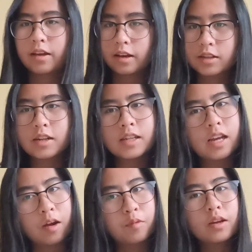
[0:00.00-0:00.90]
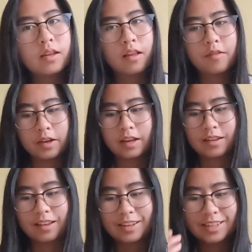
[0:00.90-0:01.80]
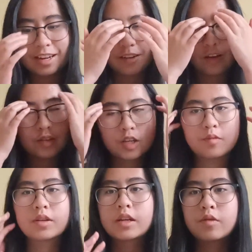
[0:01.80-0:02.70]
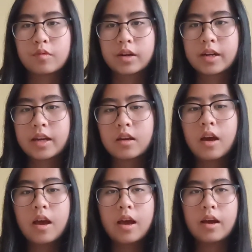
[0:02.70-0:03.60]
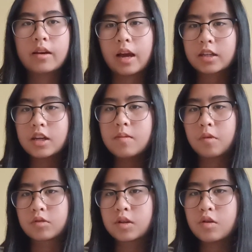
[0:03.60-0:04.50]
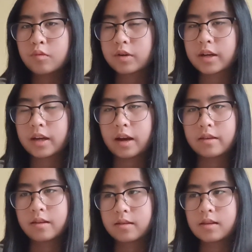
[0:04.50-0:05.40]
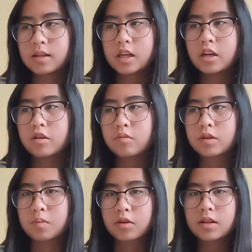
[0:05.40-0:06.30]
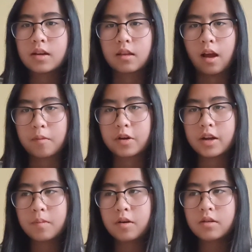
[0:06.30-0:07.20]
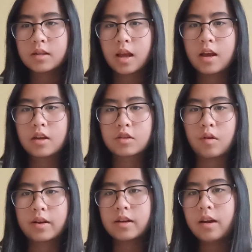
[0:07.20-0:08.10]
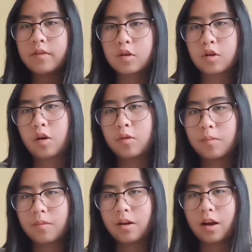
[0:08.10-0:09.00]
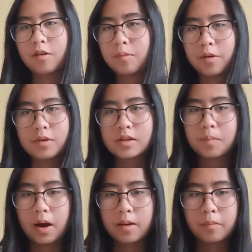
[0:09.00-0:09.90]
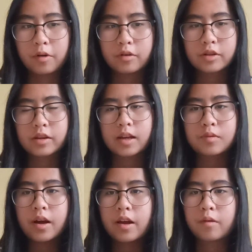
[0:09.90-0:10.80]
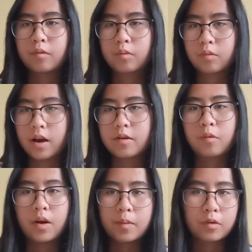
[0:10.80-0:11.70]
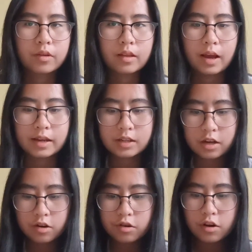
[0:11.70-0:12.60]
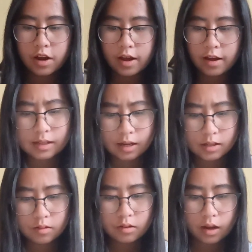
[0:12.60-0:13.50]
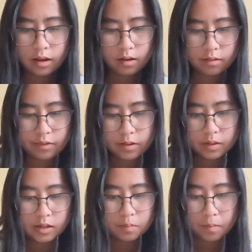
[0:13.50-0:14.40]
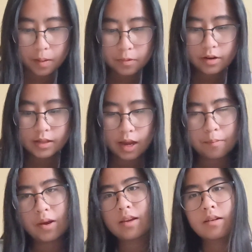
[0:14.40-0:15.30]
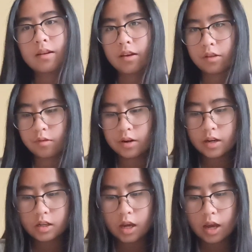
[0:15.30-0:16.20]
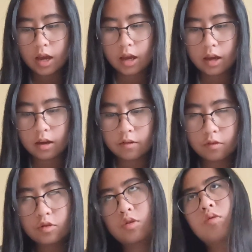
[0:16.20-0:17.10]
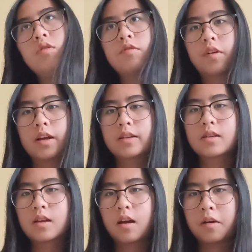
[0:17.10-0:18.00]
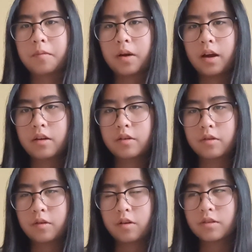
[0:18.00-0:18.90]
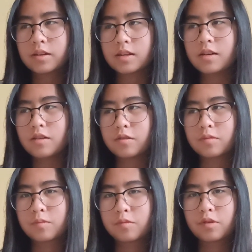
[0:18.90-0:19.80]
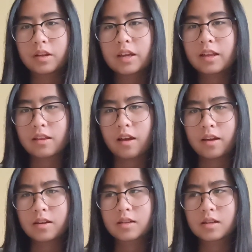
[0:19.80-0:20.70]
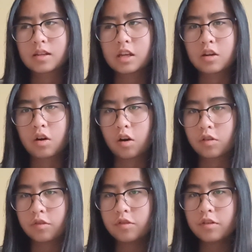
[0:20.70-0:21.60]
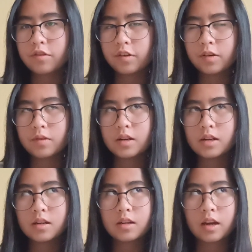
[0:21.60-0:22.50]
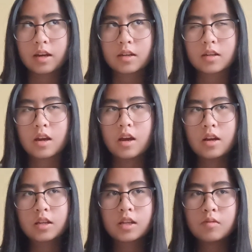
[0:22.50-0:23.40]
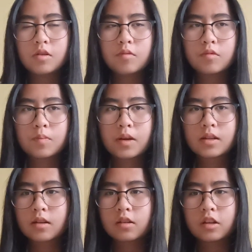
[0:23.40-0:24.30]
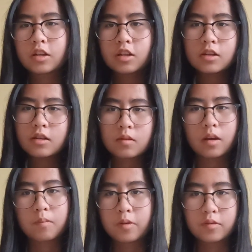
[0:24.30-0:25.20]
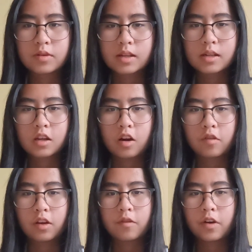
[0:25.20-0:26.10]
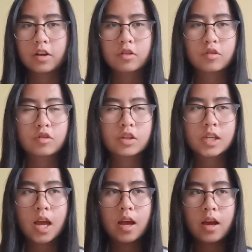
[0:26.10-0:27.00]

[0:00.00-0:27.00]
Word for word: as you can see, I really love English and obviously we did reading and actually most of the reading I did this year was mostly library books so I didn't have to go out my way to buy books so that's why I read way more than last year the next one I have is memories I made in 8th grade and for school events um, I honestly really liked the carnival event we did and this one we basically it's just like booths and stuff like vendors